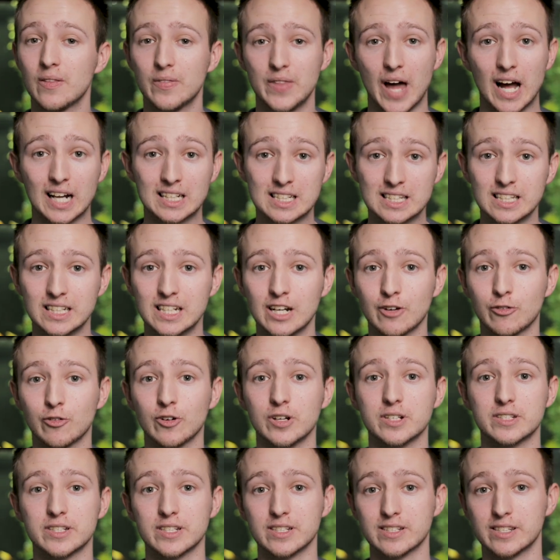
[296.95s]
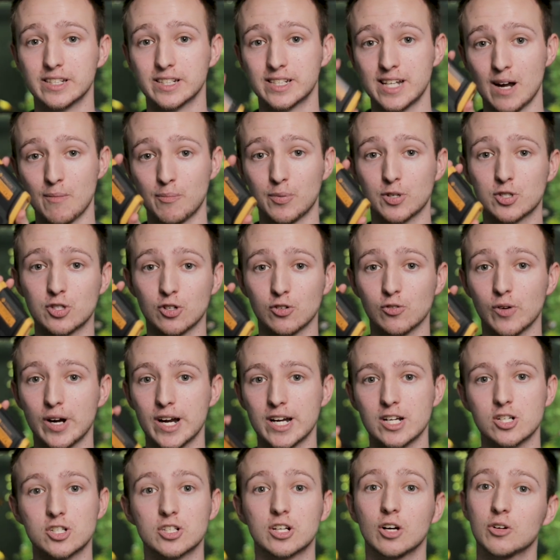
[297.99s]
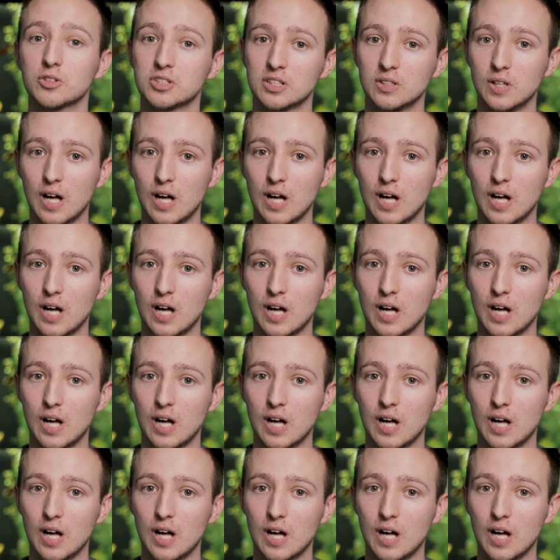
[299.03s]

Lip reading: that's the difference, is the temperature range goes